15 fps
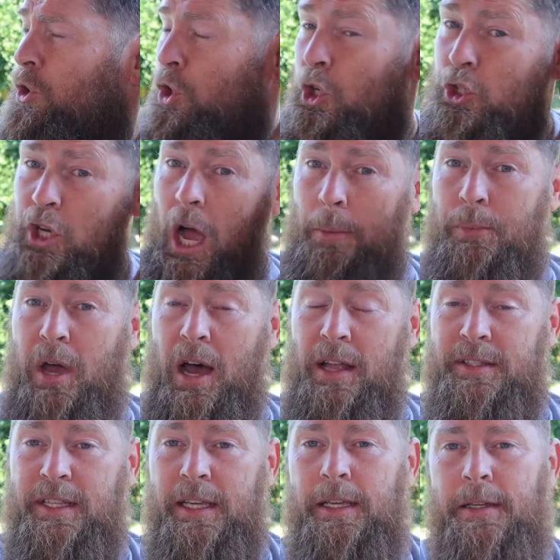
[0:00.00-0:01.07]
Good job,
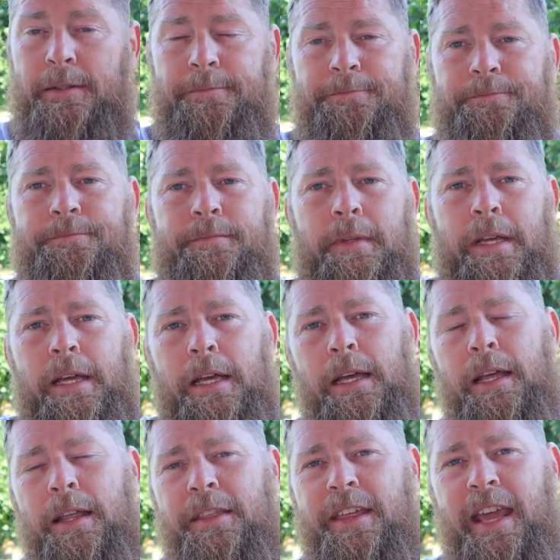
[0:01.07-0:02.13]
Kanzi.
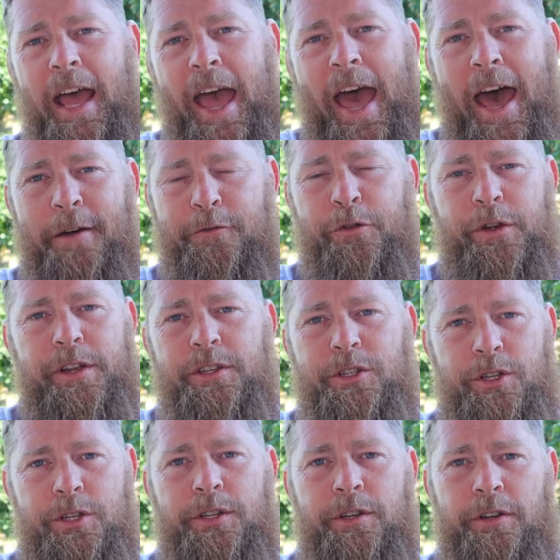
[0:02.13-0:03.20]
The
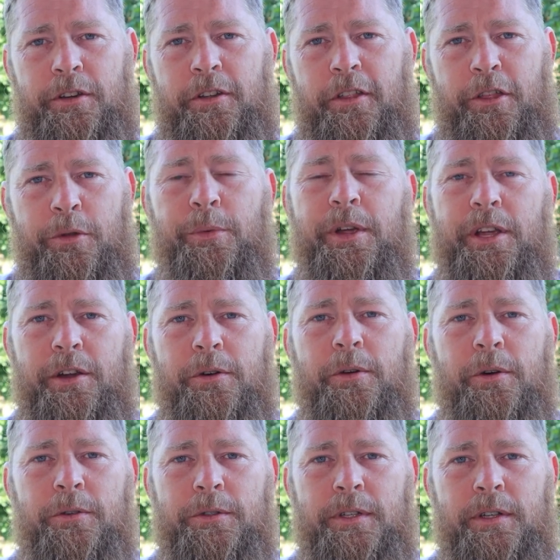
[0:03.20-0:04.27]
average
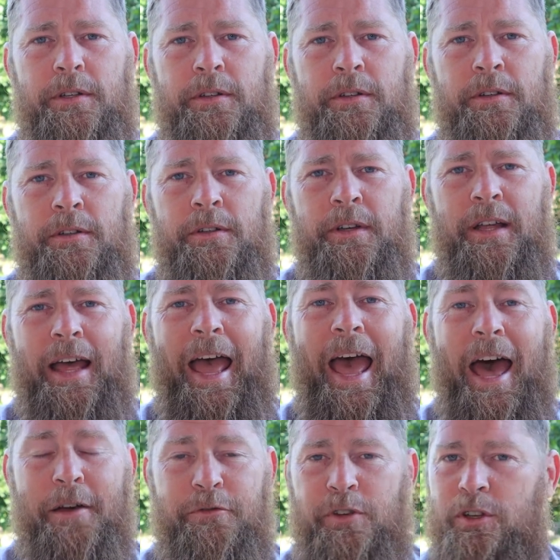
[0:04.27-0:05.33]
three-year-old,
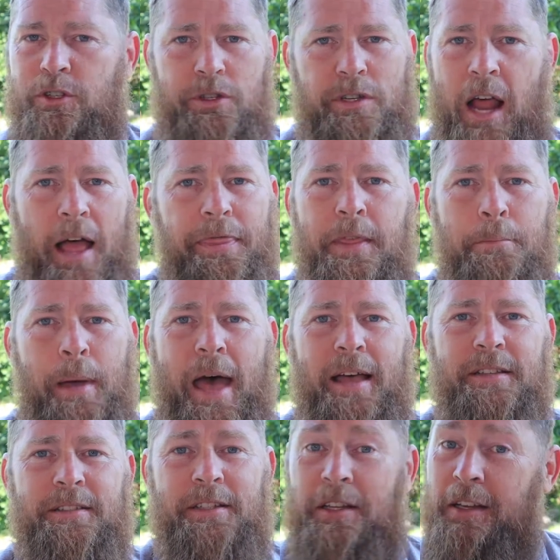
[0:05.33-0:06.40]
average, not the
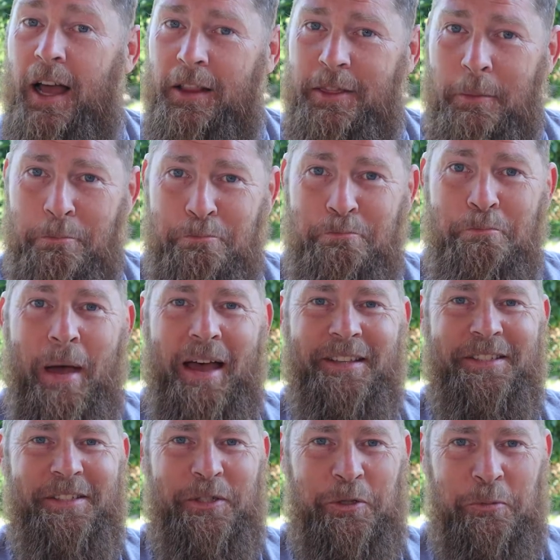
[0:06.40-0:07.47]
best, not the
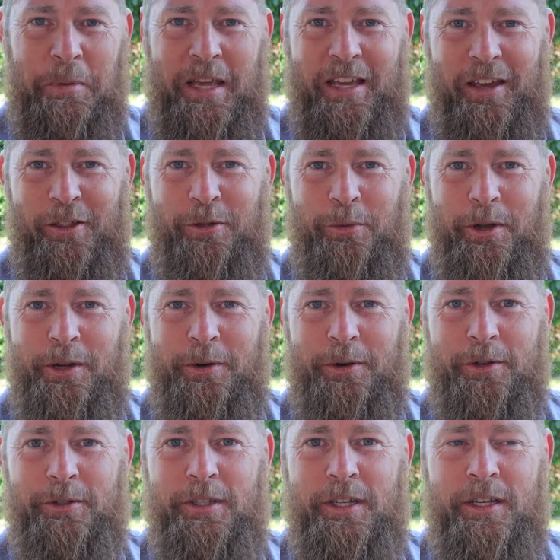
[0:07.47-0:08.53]
best speaking
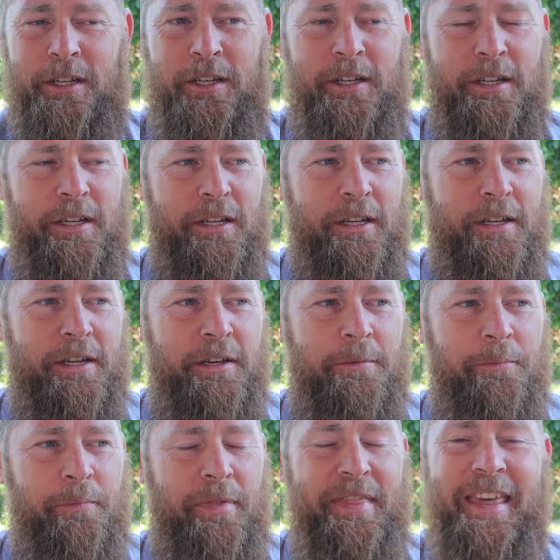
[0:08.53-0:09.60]
three-year-old,
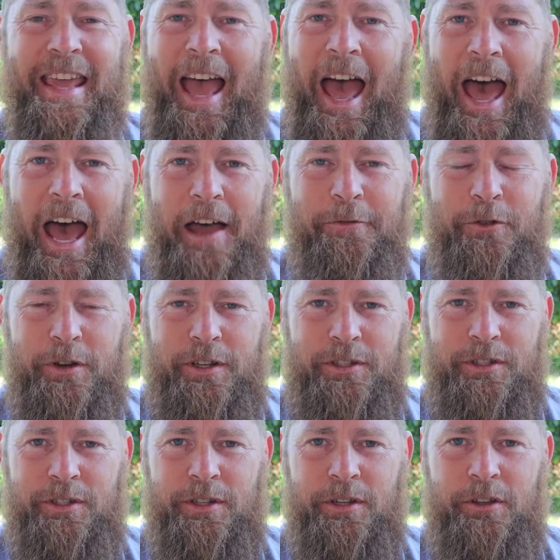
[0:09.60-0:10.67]
the
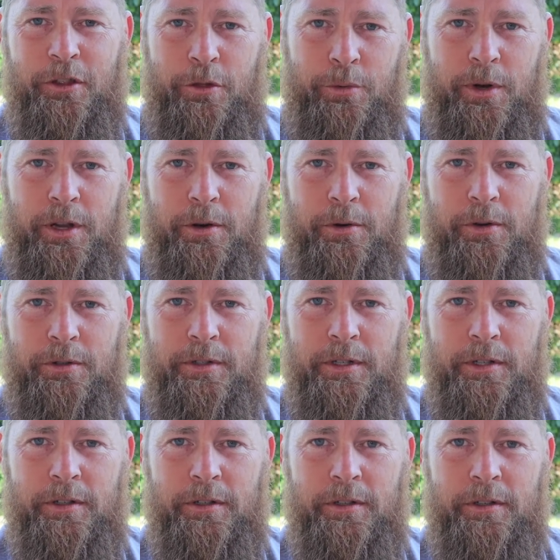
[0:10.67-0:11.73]
average three-year-old
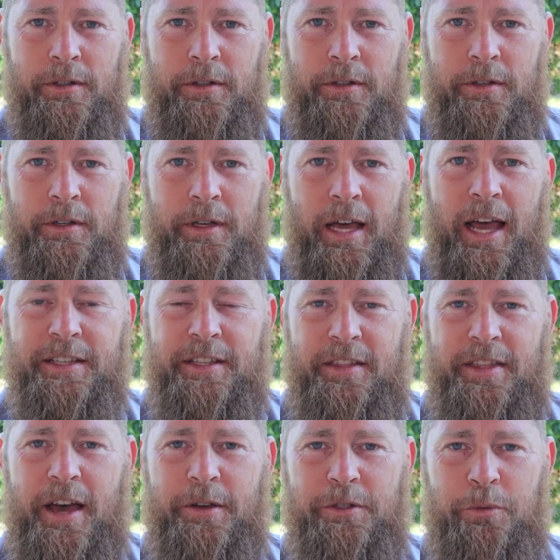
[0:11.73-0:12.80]
has a
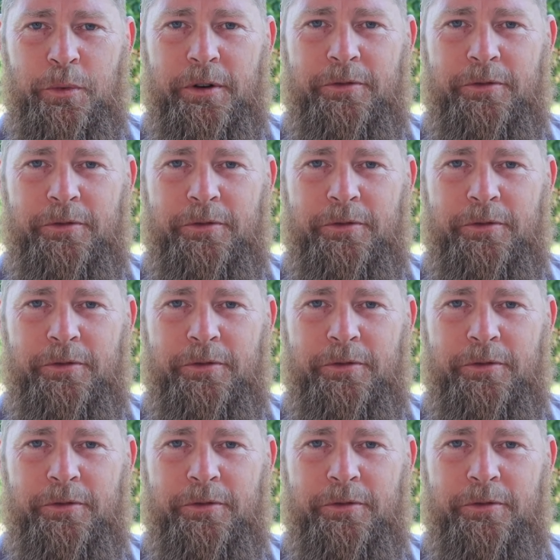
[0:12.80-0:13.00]
thousand